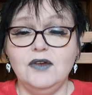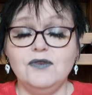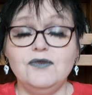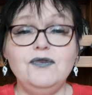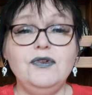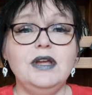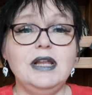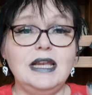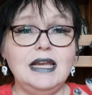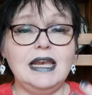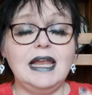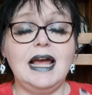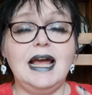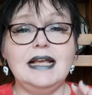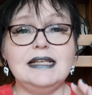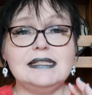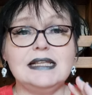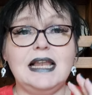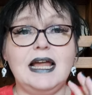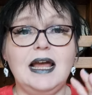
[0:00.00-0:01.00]
really
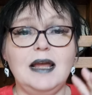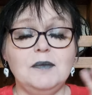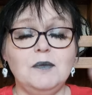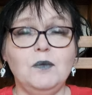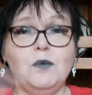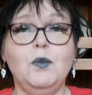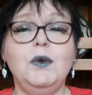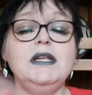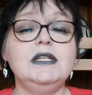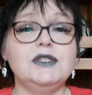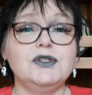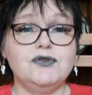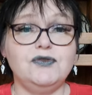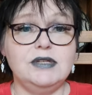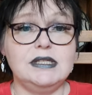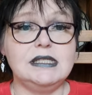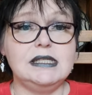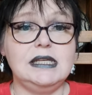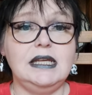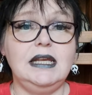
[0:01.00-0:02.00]
nice, like,
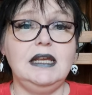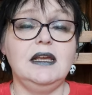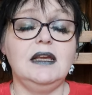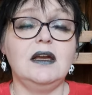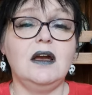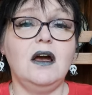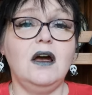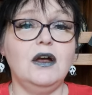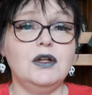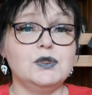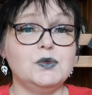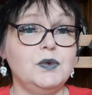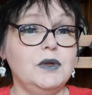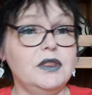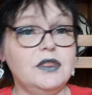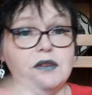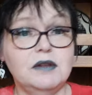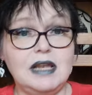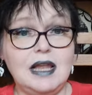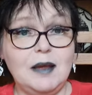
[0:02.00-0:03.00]
wintry scene cards
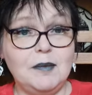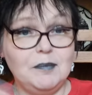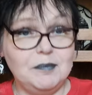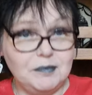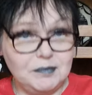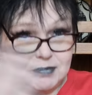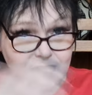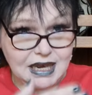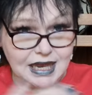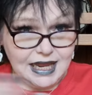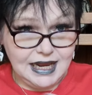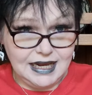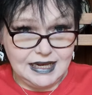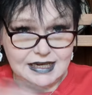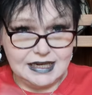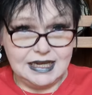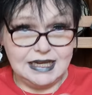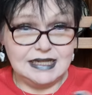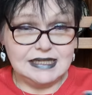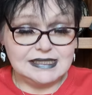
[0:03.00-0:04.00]
with, like,
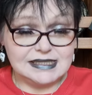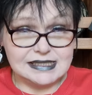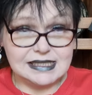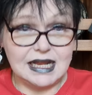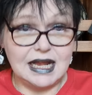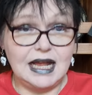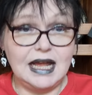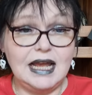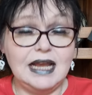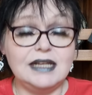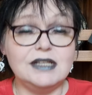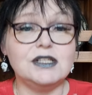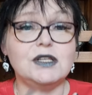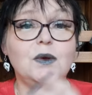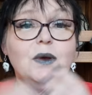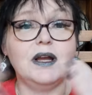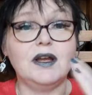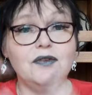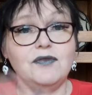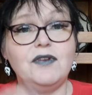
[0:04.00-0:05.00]
plain inside, so
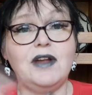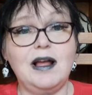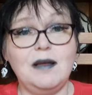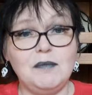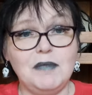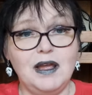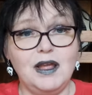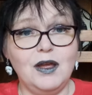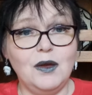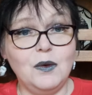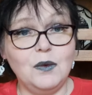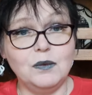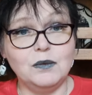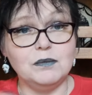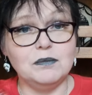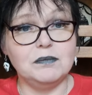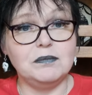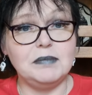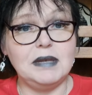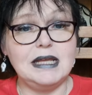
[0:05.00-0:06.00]
I can write my
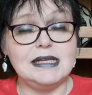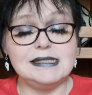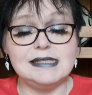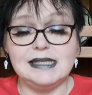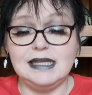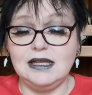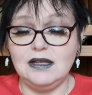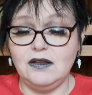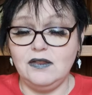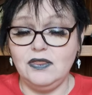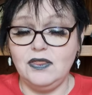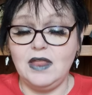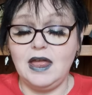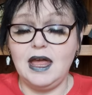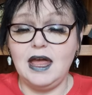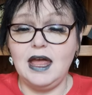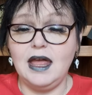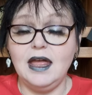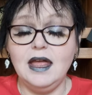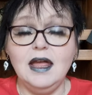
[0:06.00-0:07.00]
own blessing on
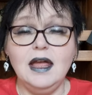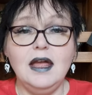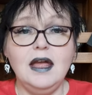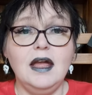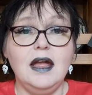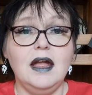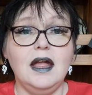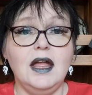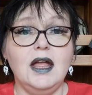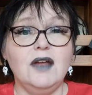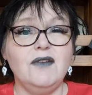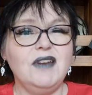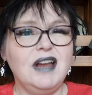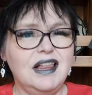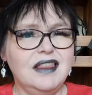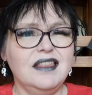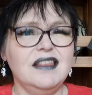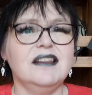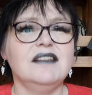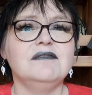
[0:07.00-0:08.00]
there,
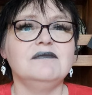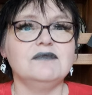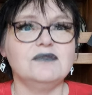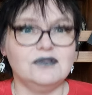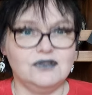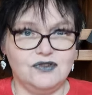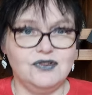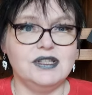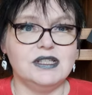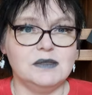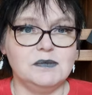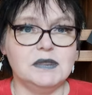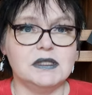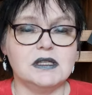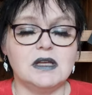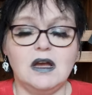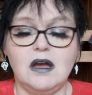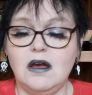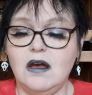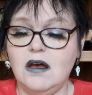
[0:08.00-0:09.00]
rather than Christmas
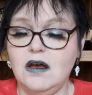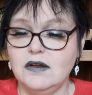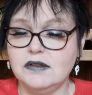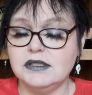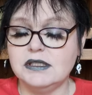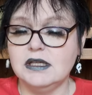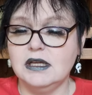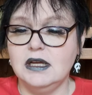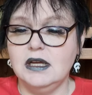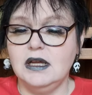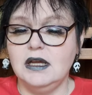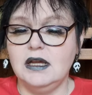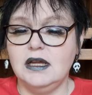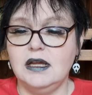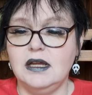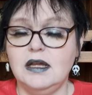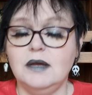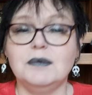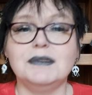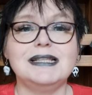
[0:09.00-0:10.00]
cards.
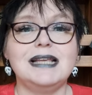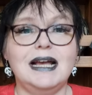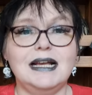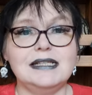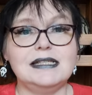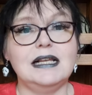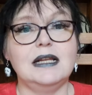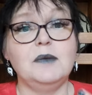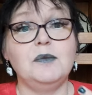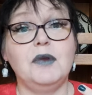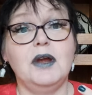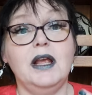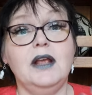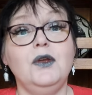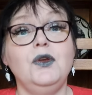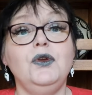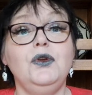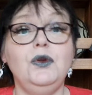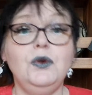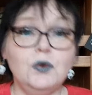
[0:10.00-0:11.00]
Because I celebrate
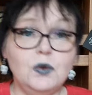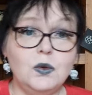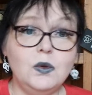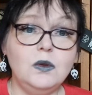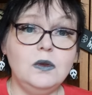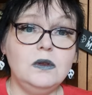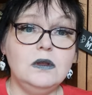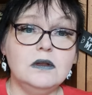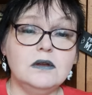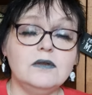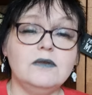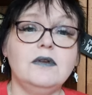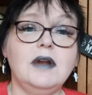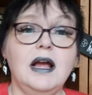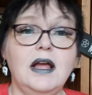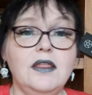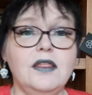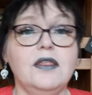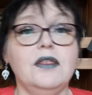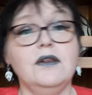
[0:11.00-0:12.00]
Yule
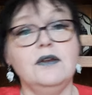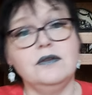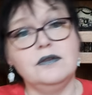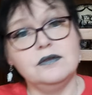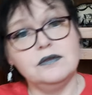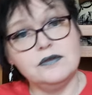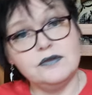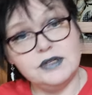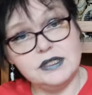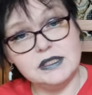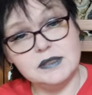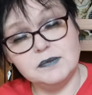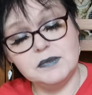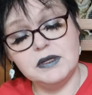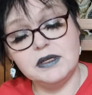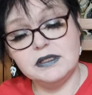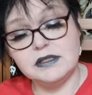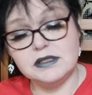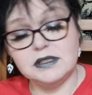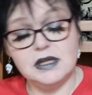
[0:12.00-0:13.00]
rather than
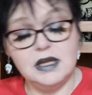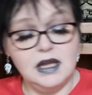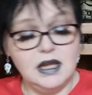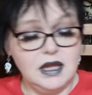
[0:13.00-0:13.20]
Christmas.